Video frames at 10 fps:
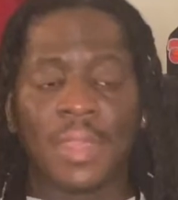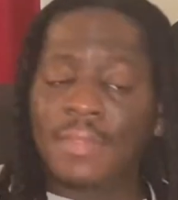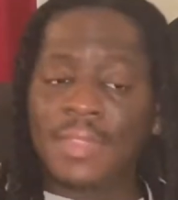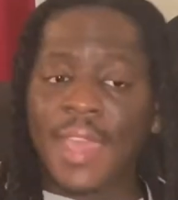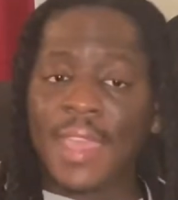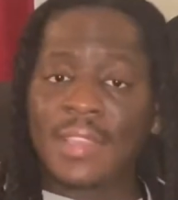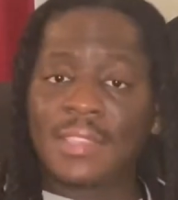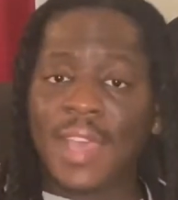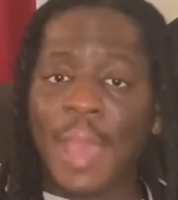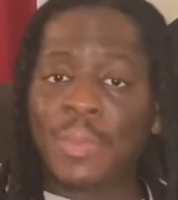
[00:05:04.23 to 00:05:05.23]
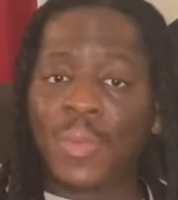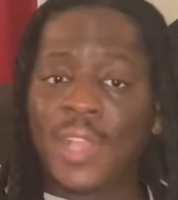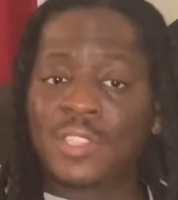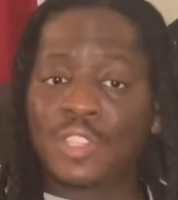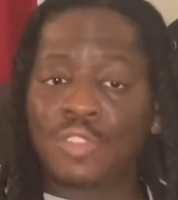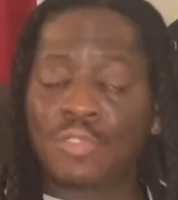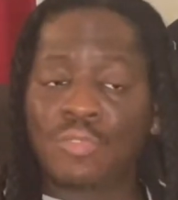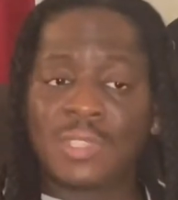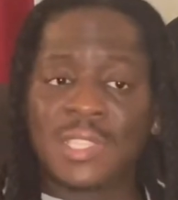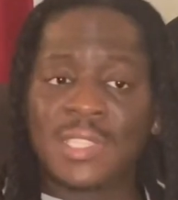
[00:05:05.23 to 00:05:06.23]
They happen to watch the
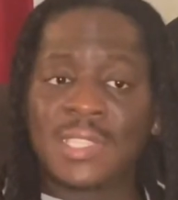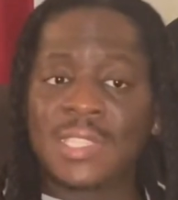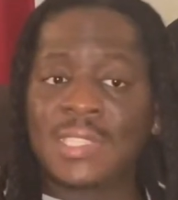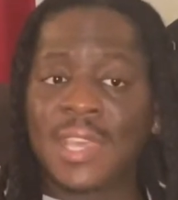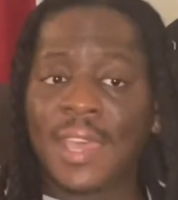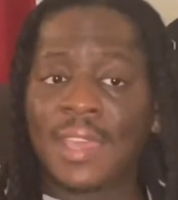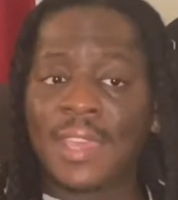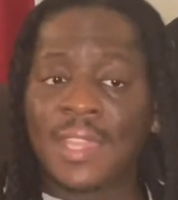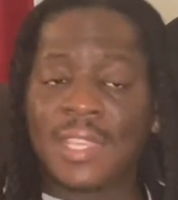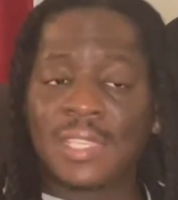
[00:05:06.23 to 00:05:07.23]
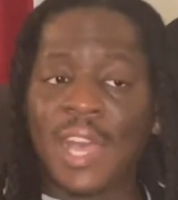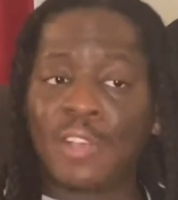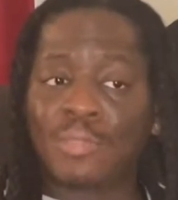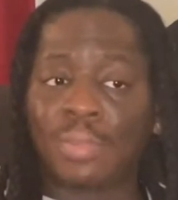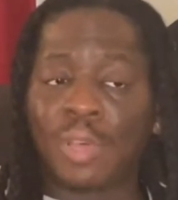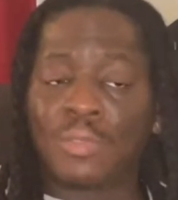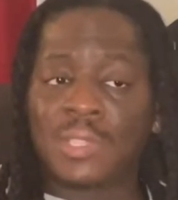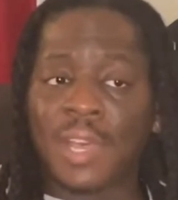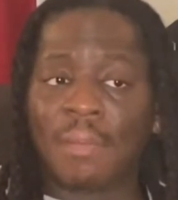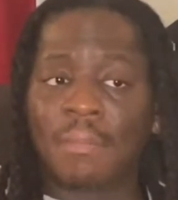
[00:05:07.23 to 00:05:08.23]
news. He sees that this house blows
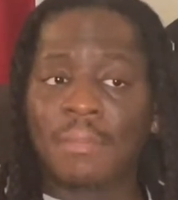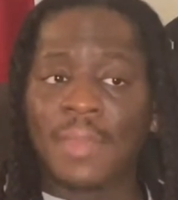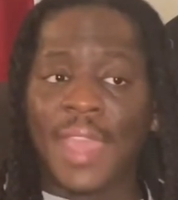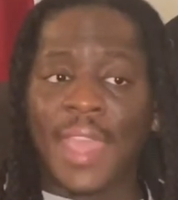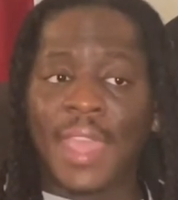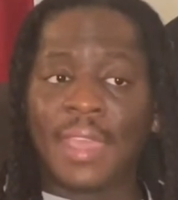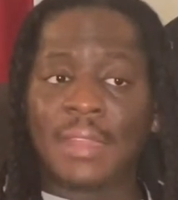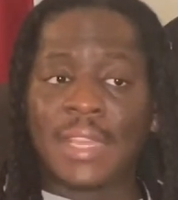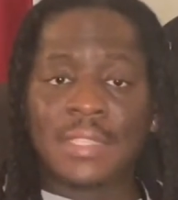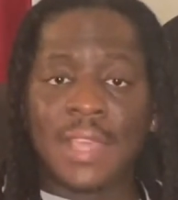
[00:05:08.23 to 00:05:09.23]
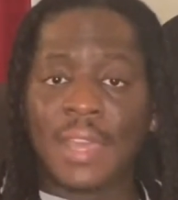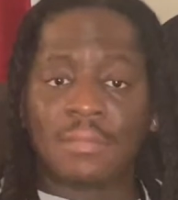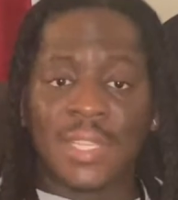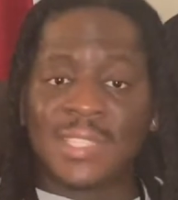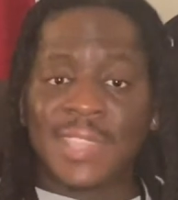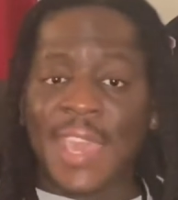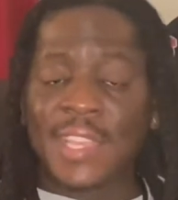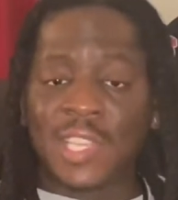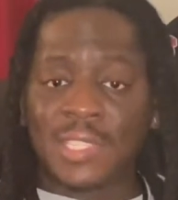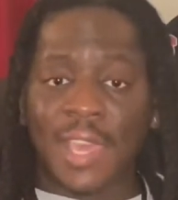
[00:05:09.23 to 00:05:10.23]
up, and it's staged
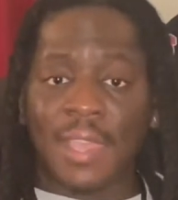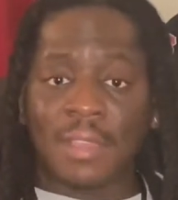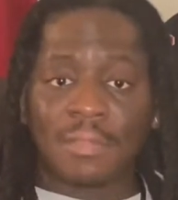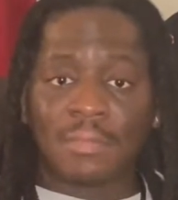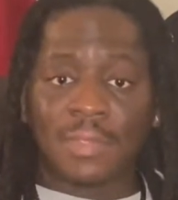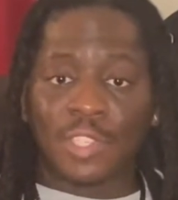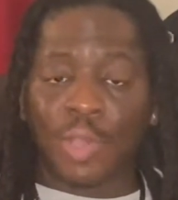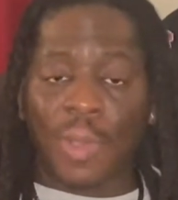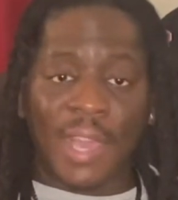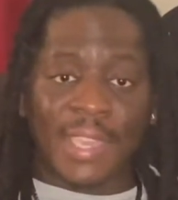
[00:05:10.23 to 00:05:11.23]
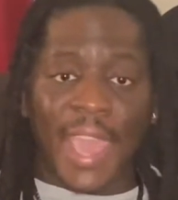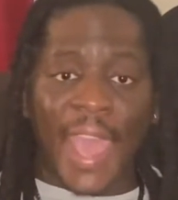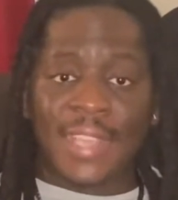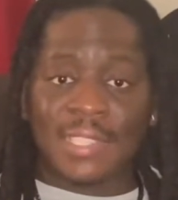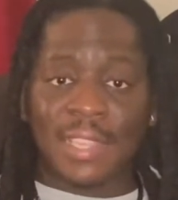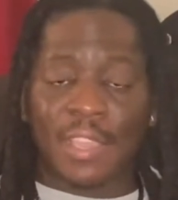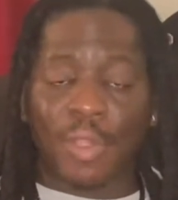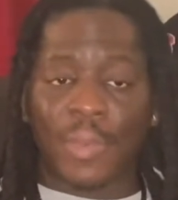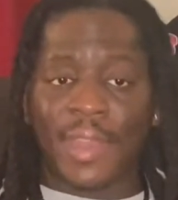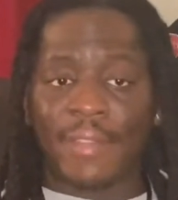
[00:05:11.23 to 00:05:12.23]
as like, a gas leak or
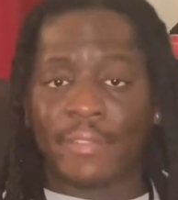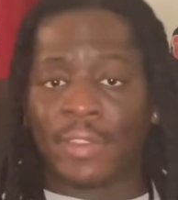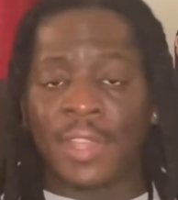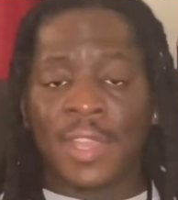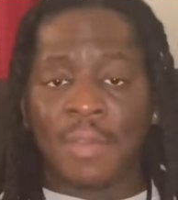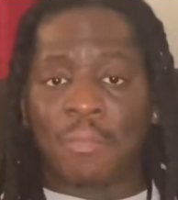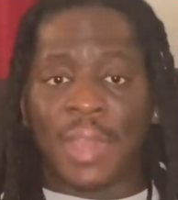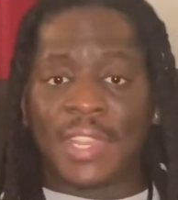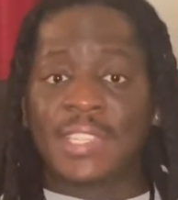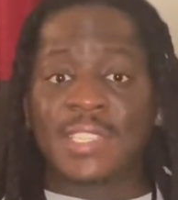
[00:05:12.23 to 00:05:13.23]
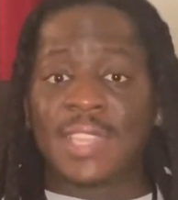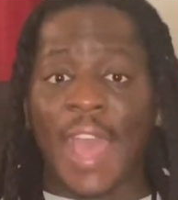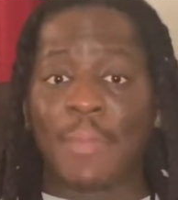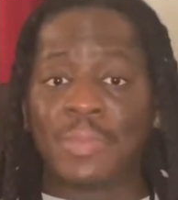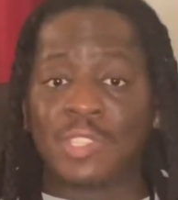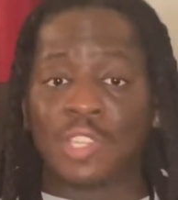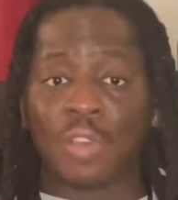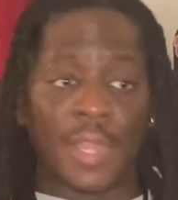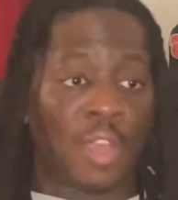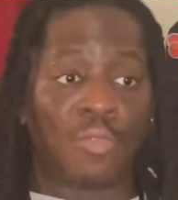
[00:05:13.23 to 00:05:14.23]
whatever, but he just happens to know,
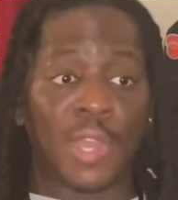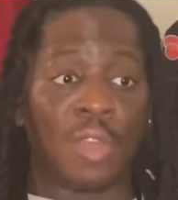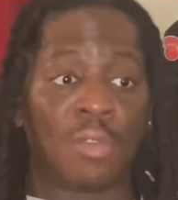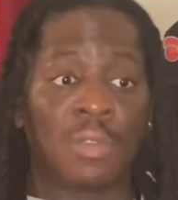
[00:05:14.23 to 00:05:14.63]
like, oh no,